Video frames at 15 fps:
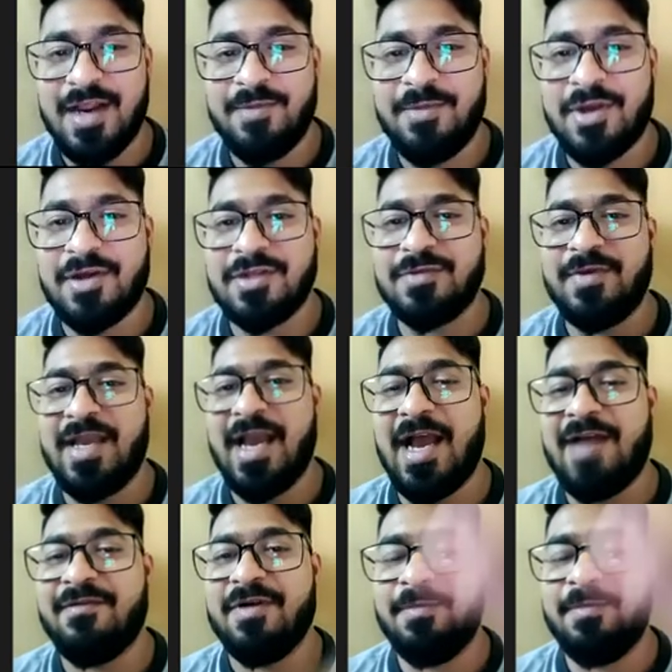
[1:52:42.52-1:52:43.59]
because we
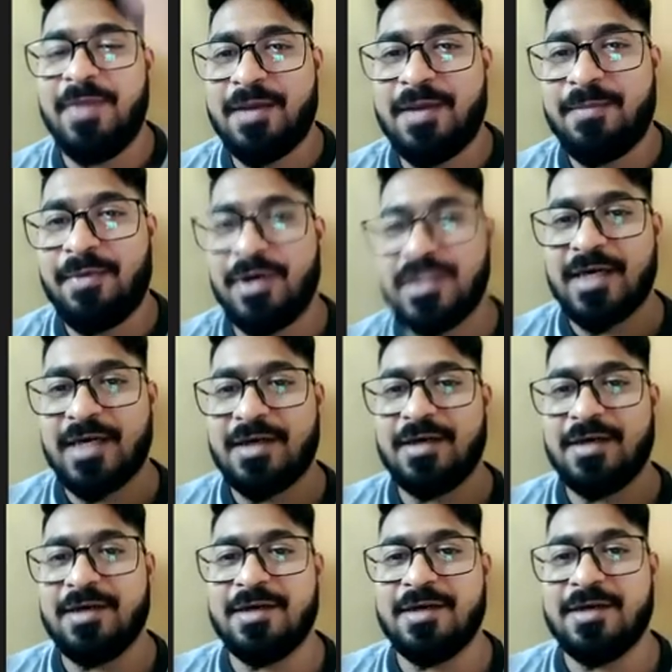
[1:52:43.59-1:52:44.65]
have a big
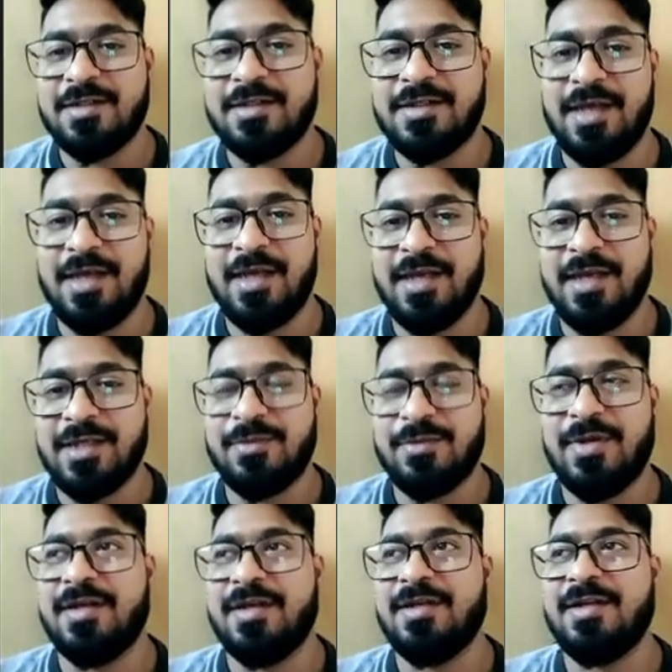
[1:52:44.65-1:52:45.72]
projector screen as
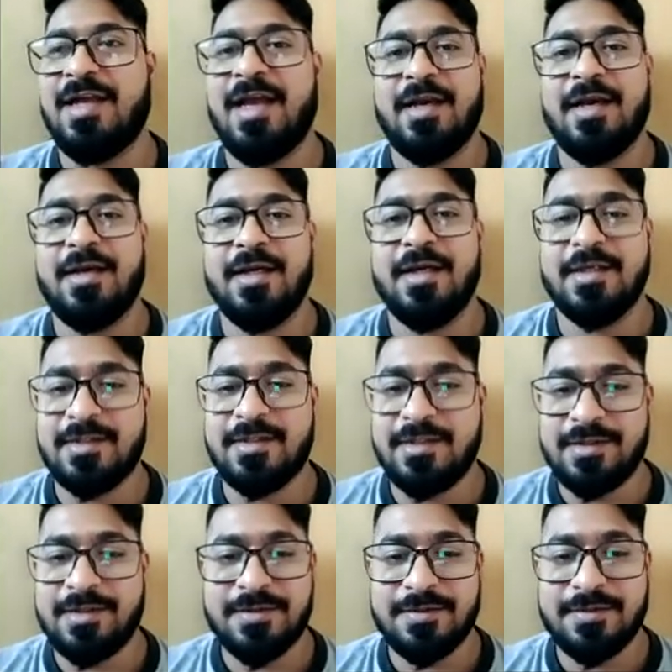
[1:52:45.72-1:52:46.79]
well. And yes,
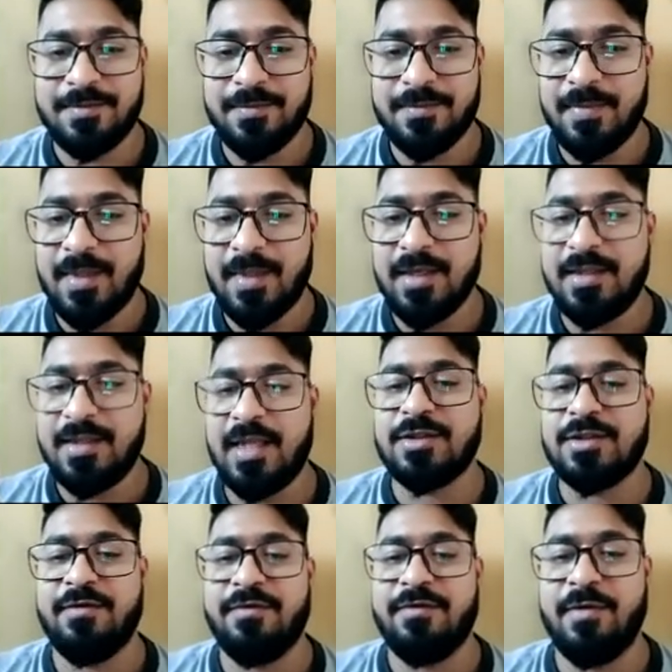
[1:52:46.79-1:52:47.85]

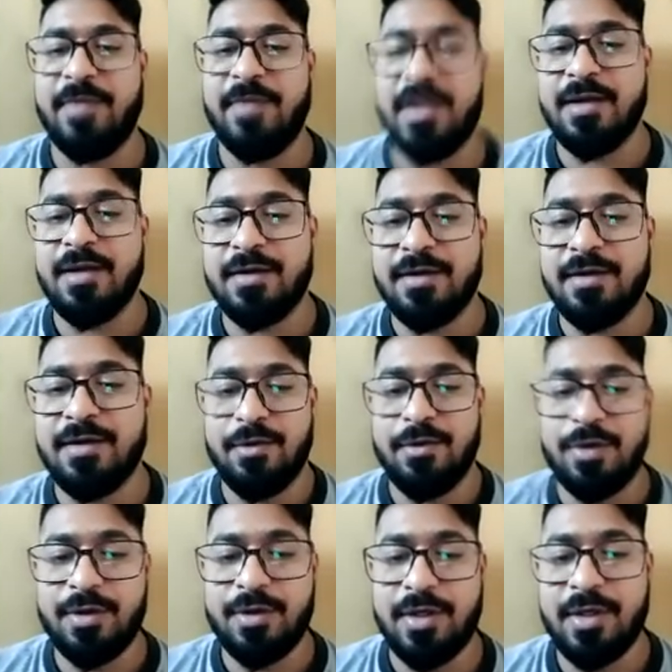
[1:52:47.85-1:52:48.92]
that's all from me. Over
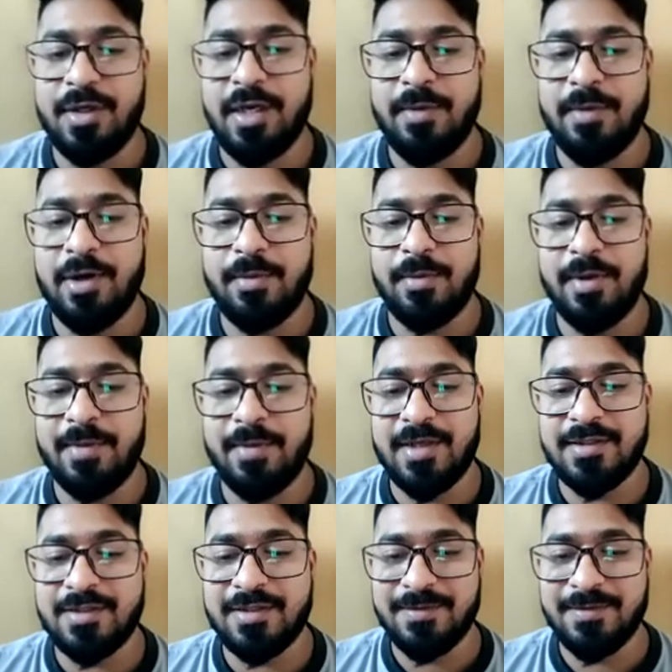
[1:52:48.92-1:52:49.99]
to the Table Topic
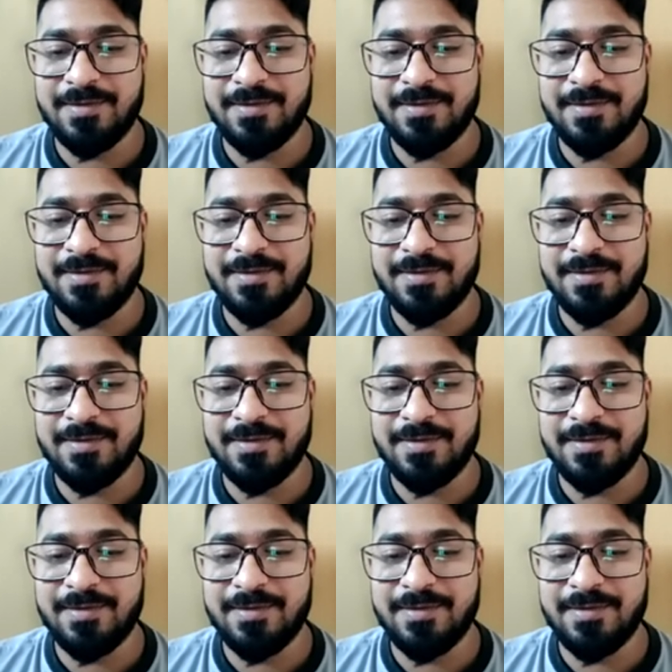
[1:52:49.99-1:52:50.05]
Master.